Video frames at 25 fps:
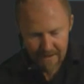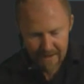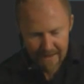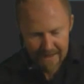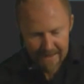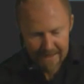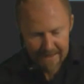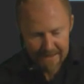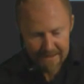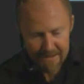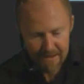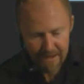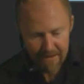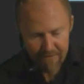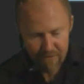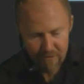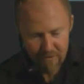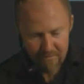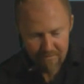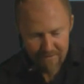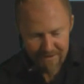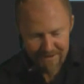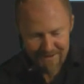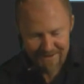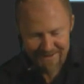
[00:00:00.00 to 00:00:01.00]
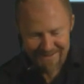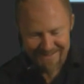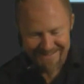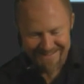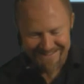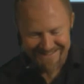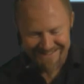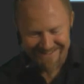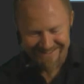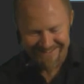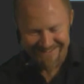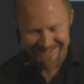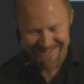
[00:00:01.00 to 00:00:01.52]
And I've got my...
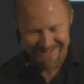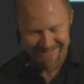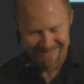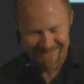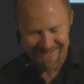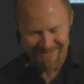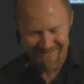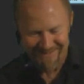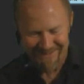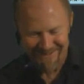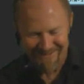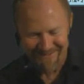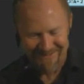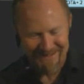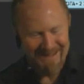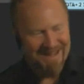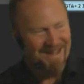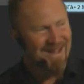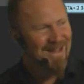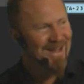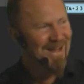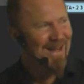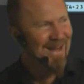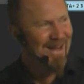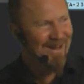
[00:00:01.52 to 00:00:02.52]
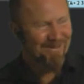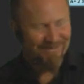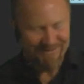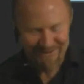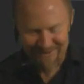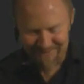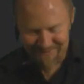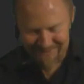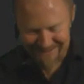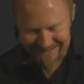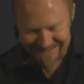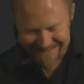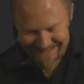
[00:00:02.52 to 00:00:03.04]
sorry, that made me laugh. I've
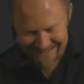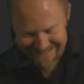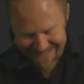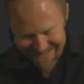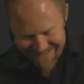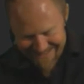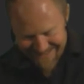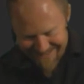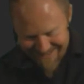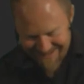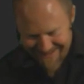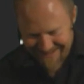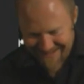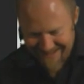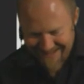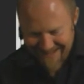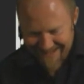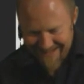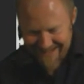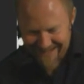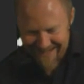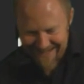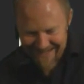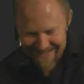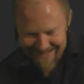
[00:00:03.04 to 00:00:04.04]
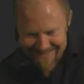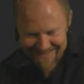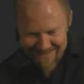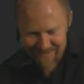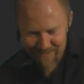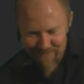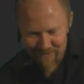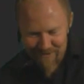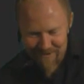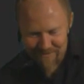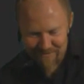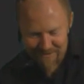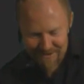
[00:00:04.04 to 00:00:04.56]
got my kick. And
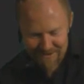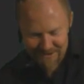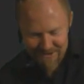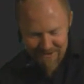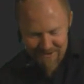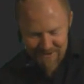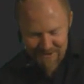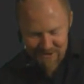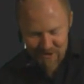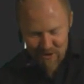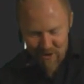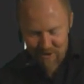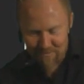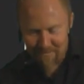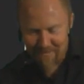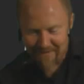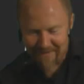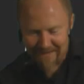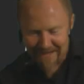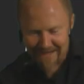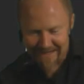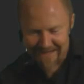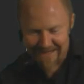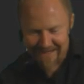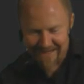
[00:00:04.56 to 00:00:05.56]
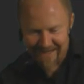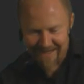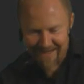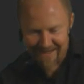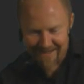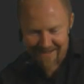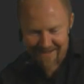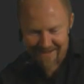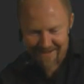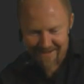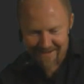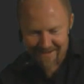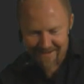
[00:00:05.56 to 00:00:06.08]
what I'm going to do is copy that
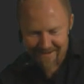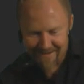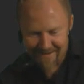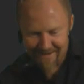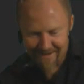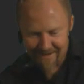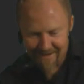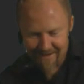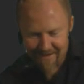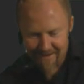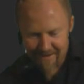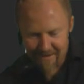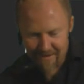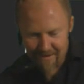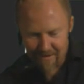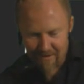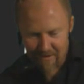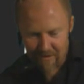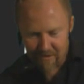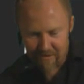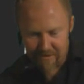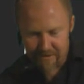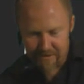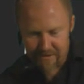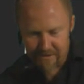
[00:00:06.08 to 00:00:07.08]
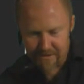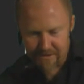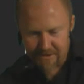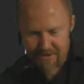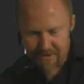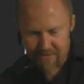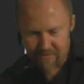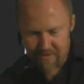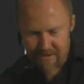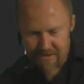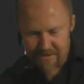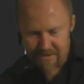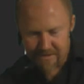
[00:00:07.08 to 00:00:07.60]
kick on
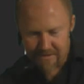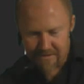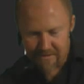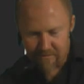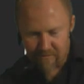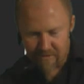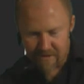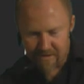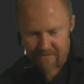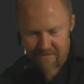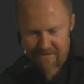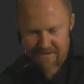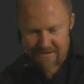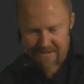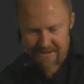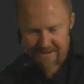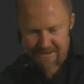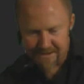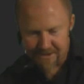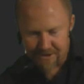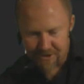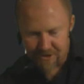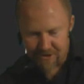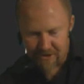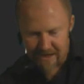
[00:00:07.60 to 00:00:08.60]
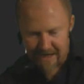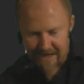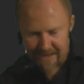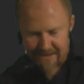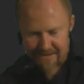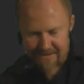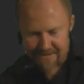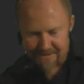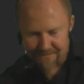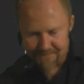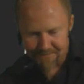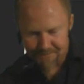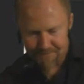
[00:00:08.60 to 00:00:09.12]
to one of the Zeta
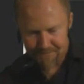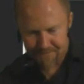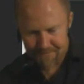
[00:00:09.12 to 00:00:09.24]
tracks.